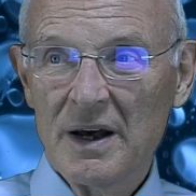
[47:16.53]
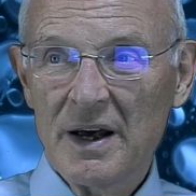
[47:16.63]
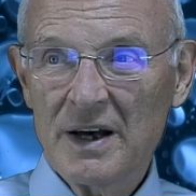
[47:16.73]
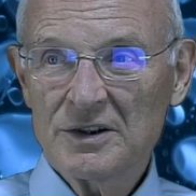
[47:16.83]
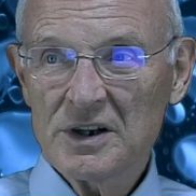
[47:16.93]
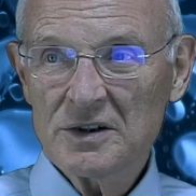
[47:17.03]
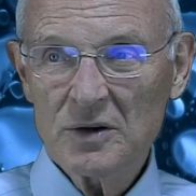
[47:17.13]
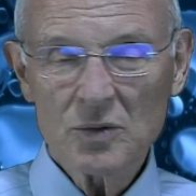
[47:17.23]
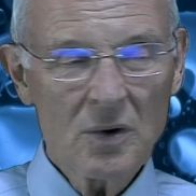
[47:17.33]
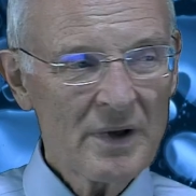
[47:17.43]
And she
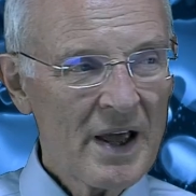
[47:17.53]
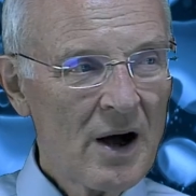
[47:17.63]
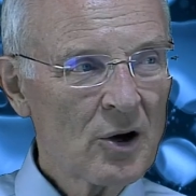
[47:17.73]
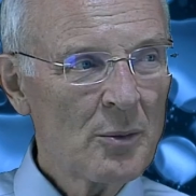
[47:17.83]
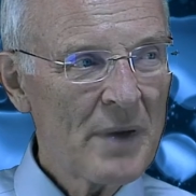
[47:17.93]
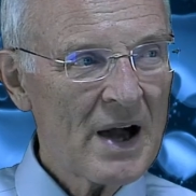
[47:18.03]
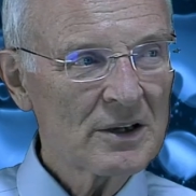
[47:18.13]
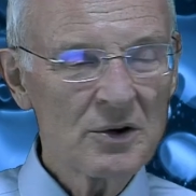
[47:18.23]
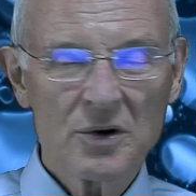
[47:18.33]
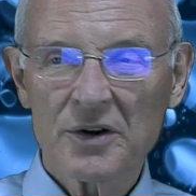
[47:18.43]
says, okay, I'll go back
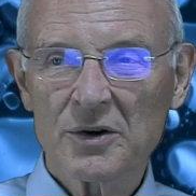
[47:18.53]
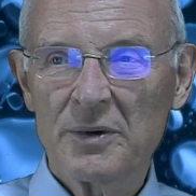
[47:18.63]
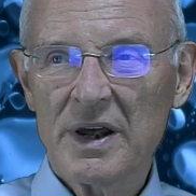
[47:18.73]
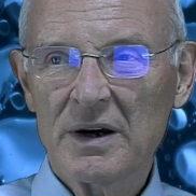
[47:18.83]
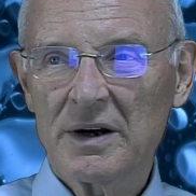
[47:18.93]
to North Korea